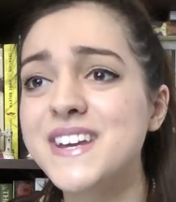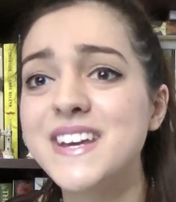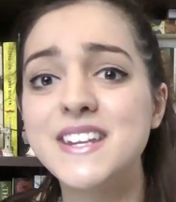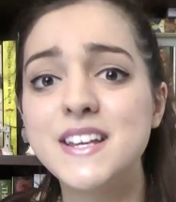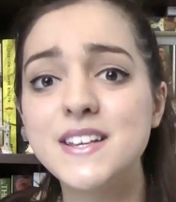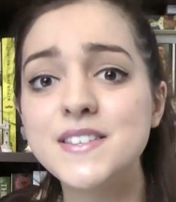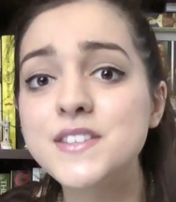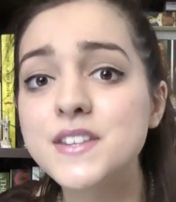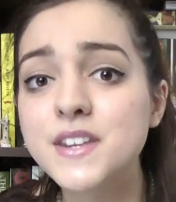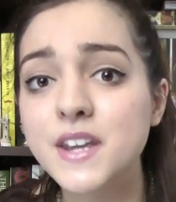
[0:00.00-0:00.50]
It
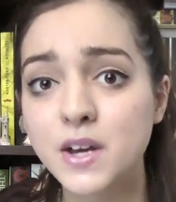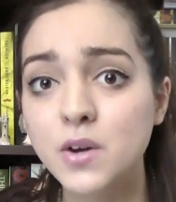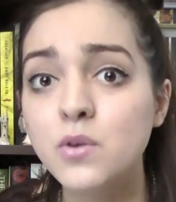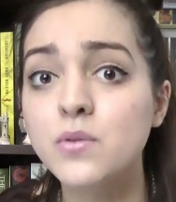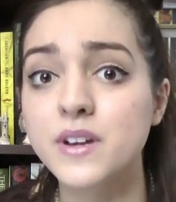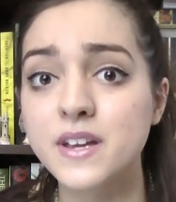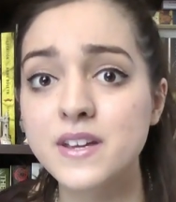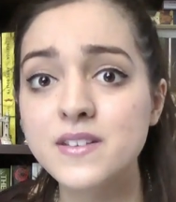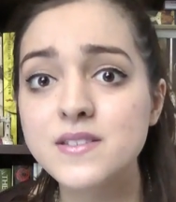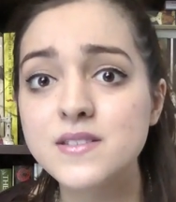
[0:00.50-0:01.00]
is an
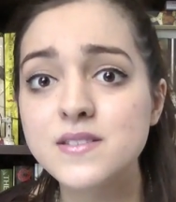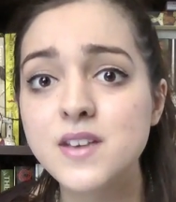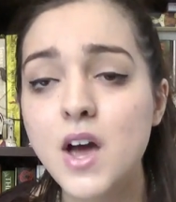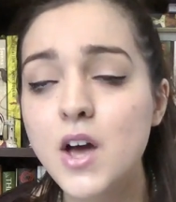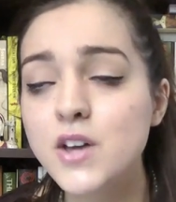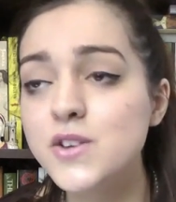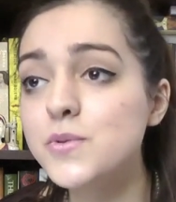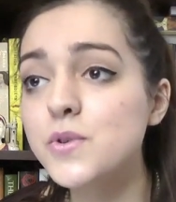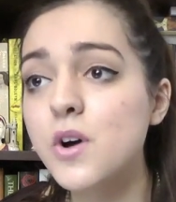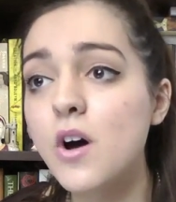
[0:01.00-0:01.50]
illness.
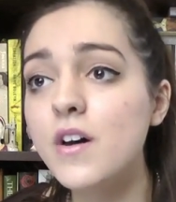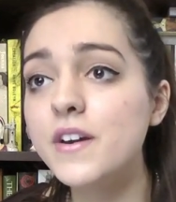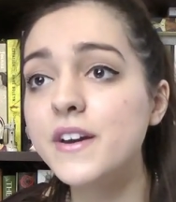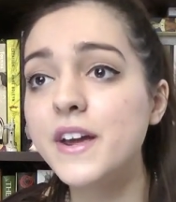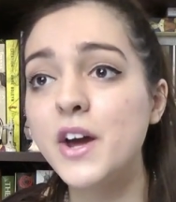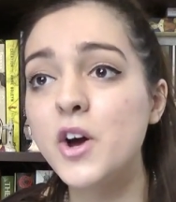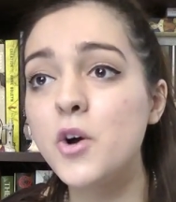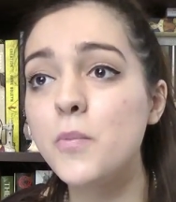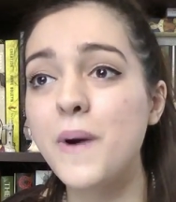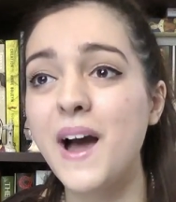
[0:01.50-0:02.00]
You can't
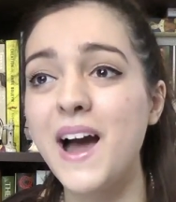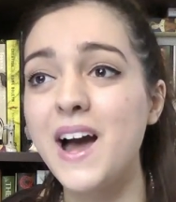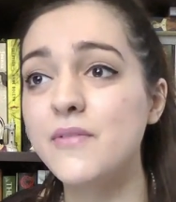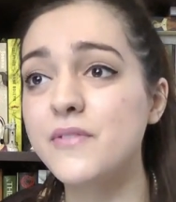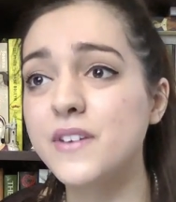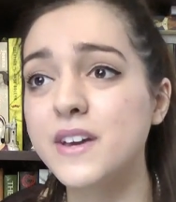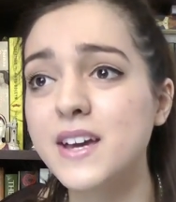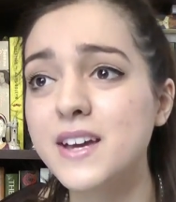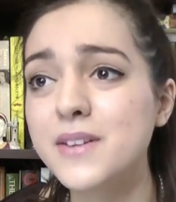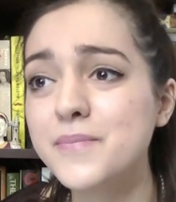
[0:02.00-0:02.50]
help
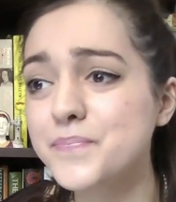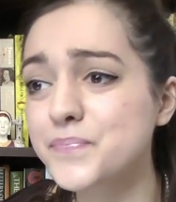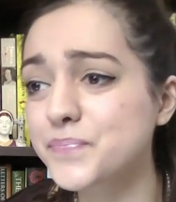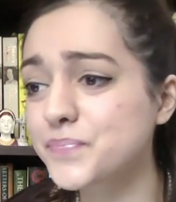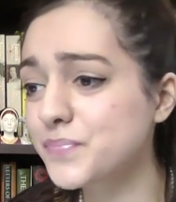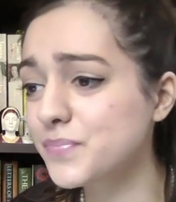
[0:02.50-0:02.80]
having it.